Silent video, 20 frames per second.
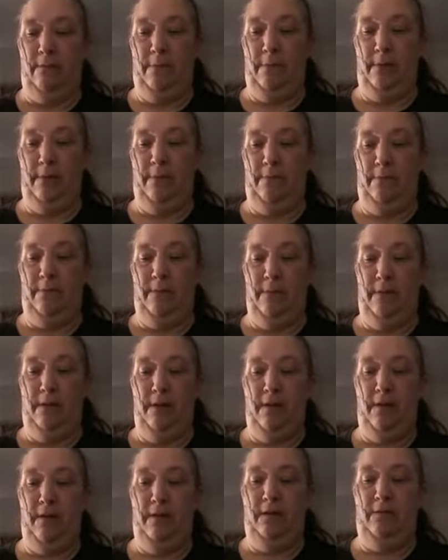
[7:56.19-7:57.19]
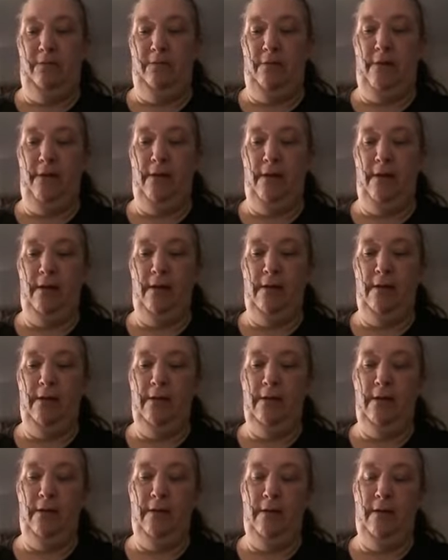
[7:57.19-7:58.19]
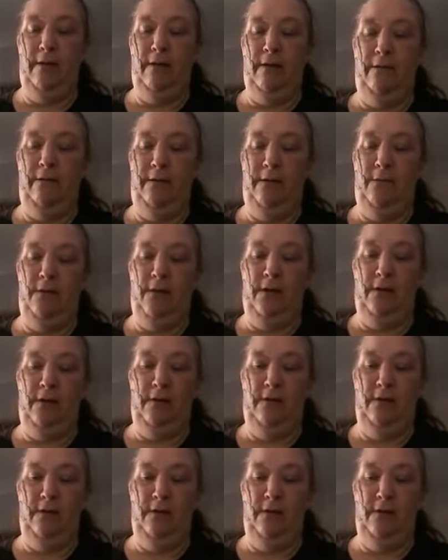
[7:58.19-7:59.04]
but it's fun. And if you want